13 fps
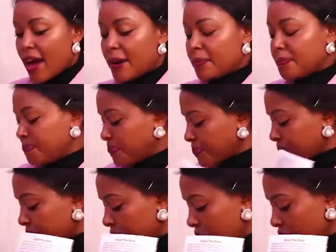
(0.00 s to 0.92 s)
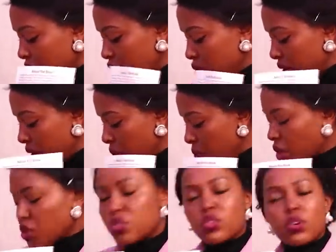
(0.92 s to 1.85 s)
Today we
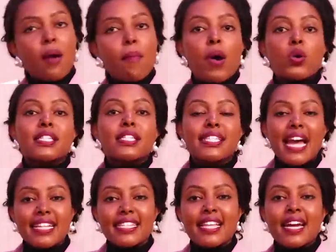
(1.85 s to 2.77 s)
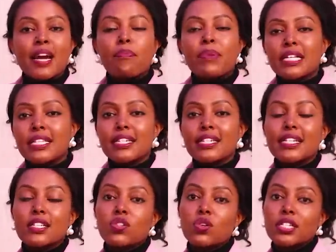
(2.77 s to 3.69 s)
want to talk about signs that a person
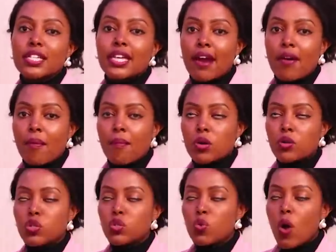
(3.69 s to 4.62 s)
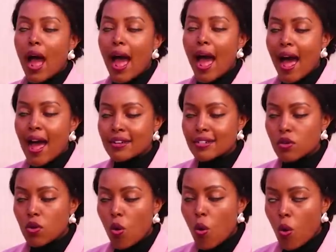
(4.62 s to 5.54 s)
does not care about you
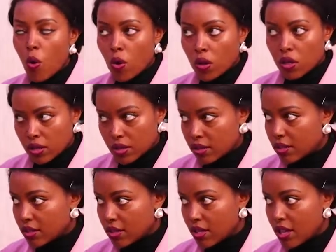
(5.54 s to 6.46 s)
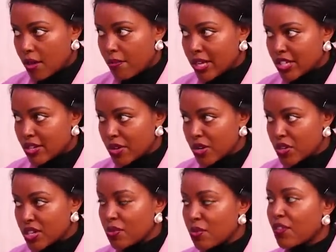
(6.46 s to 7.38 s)
at all. Benjamin,
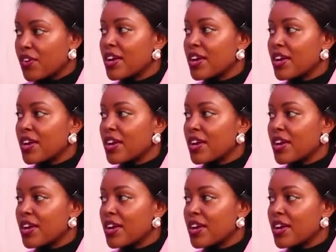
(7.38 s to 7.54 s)
you didn't